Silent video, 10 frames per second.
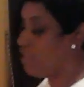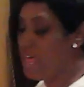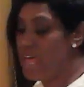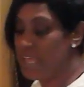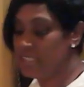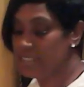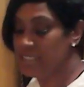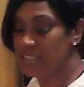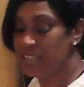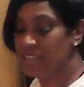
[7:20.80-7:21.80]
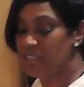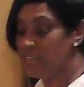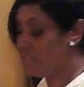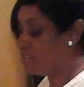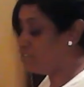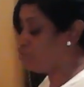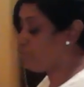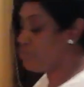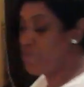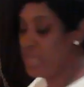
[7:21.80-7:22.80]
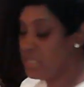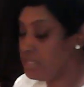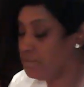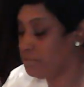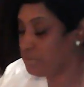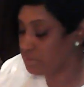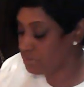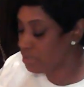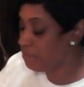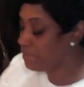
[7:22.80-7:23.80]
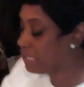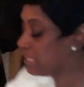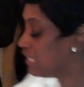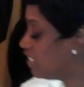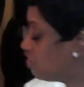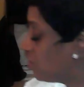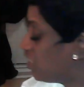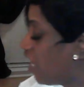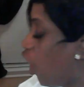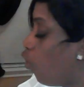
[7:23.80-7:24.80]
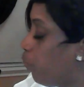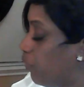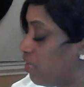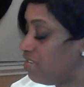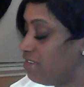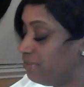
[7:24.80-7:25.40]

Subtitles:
lot to create some delicious, healthy